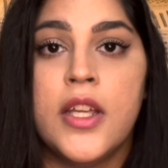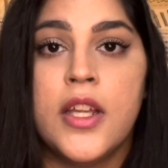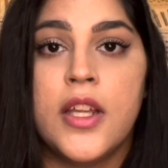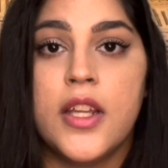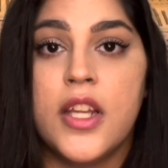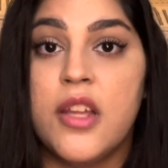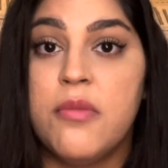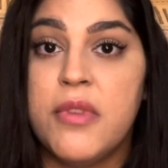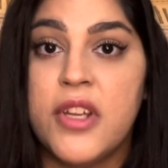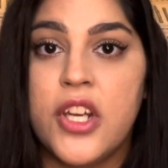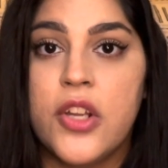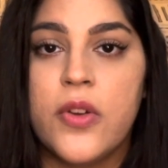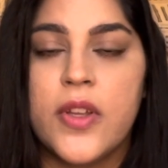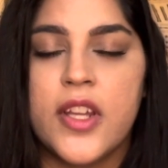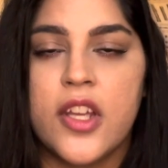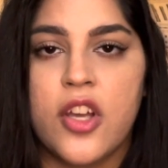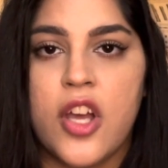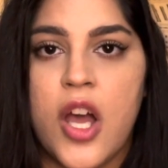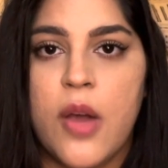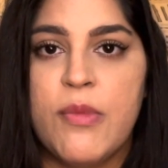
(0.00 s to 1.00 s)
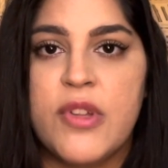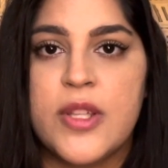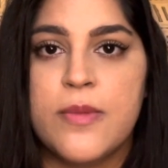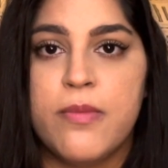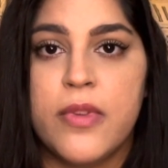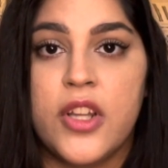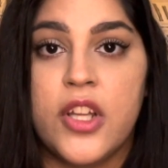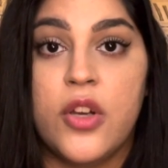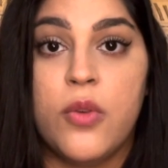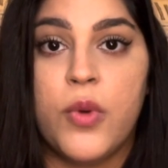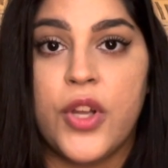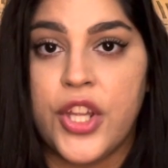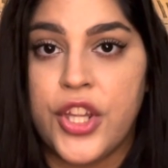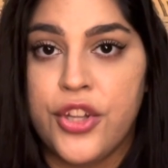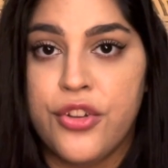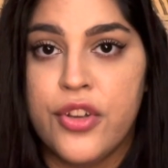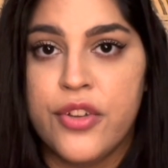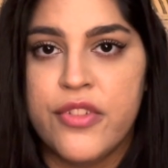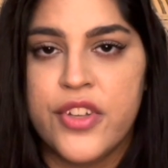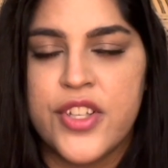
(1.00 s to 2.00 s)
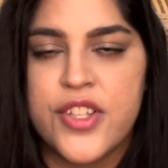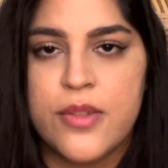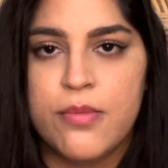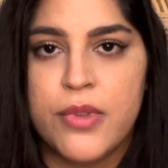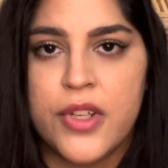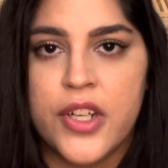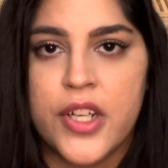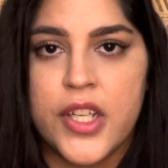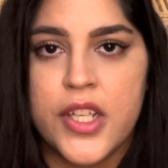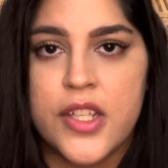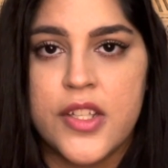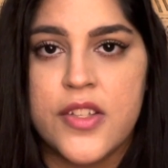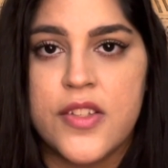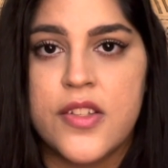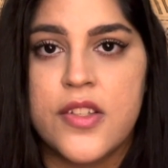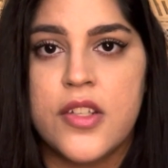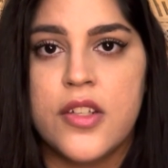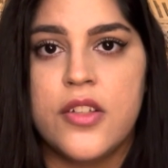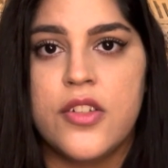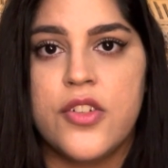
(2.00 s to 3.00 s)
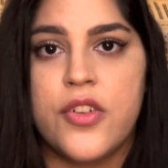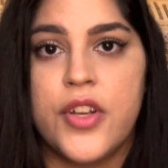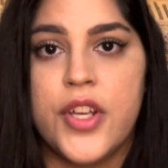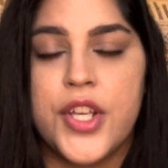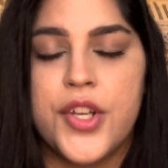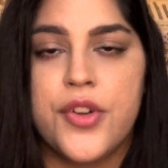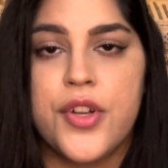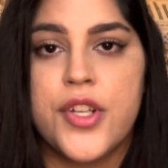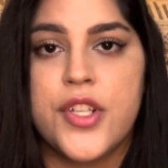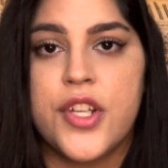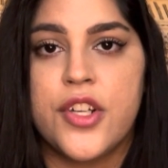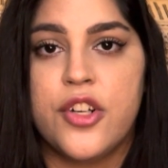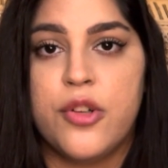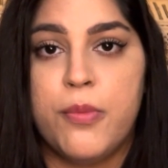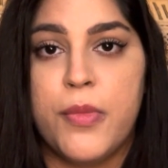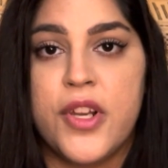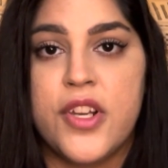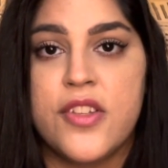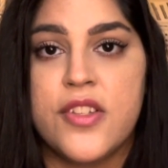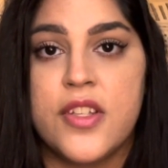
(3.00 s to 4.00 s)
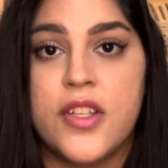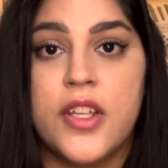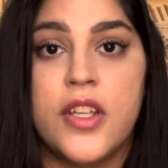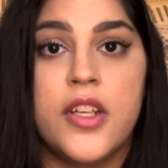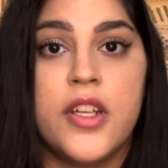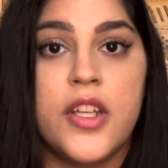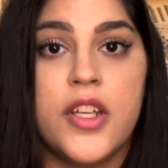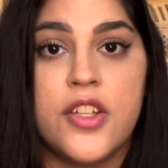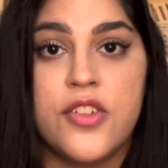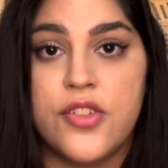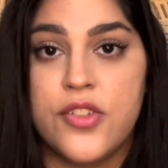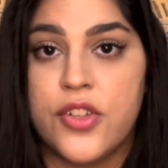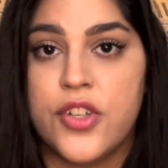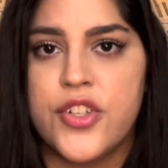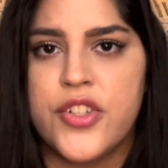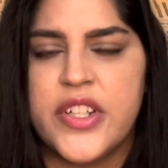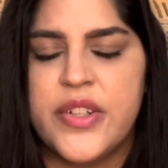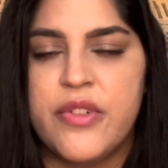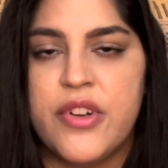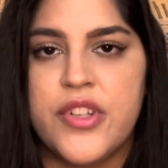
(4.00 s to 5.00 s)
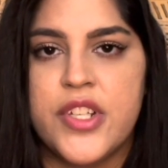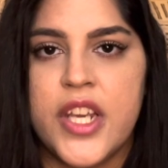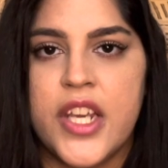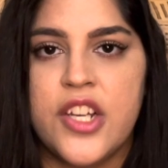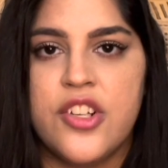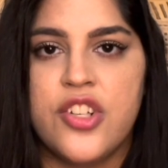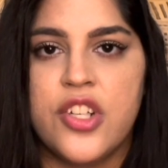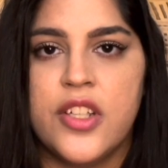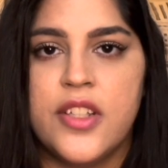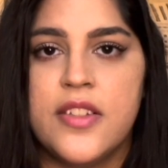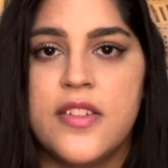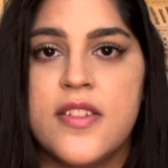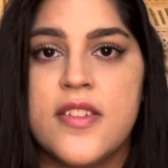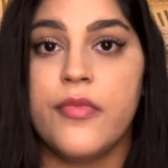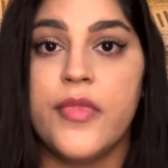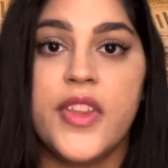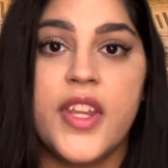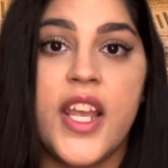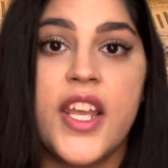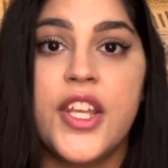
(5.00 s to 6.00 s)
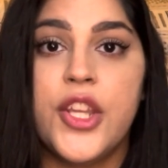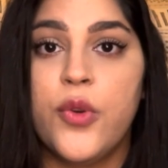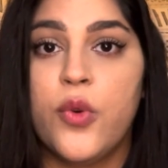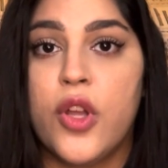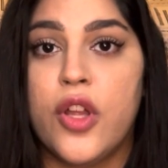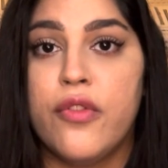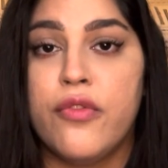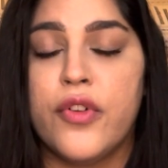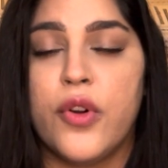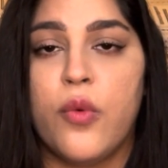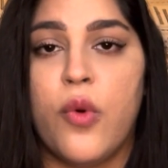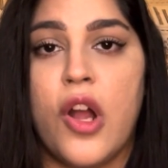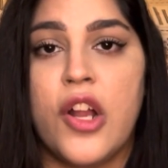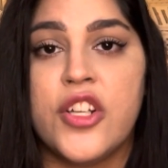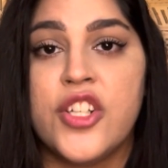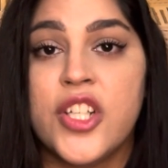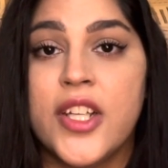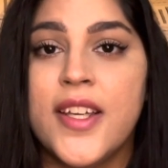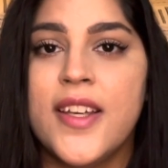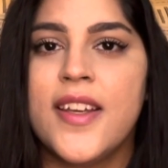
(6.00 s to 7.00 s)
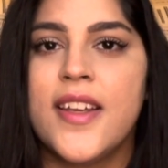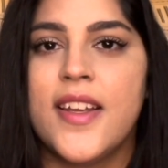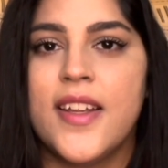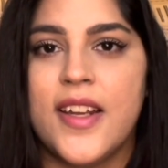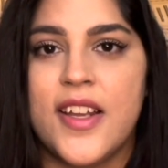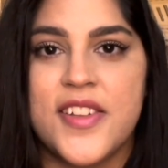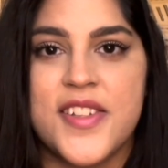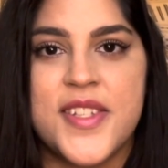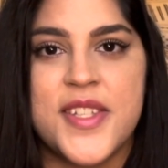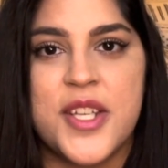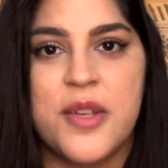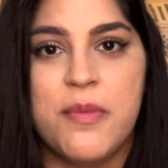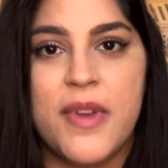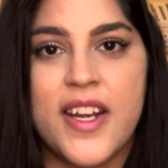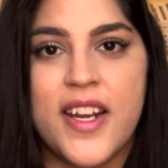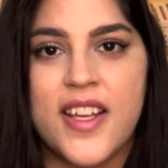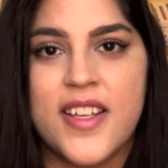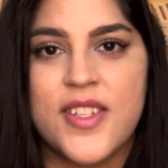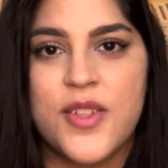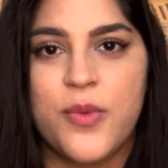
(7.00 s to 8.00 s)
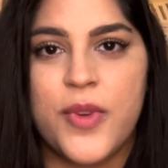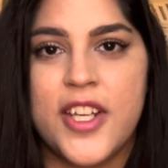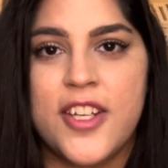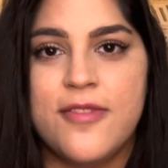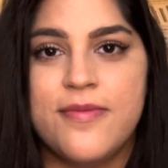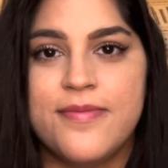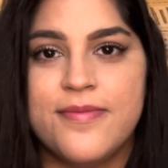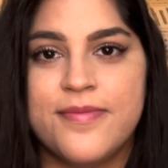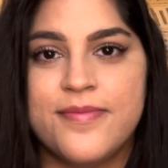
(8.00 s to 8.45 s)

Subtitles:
Let me know in the comments below what you have experienced during your internal medicine and surgery rotations. Thank you all for watching, and I'll see you in my next one.